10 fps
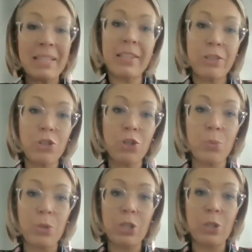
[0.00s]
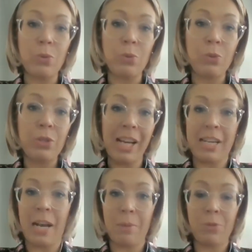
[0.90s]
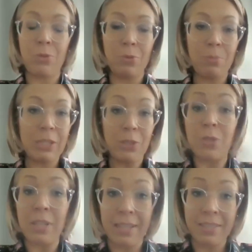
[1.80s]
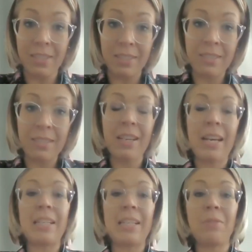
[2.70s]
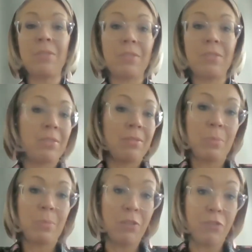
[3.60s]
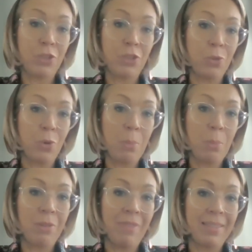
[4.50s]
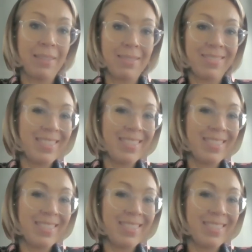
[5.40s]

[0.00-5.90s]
thing to do is to sign up to my newsletter and be the first to know about events.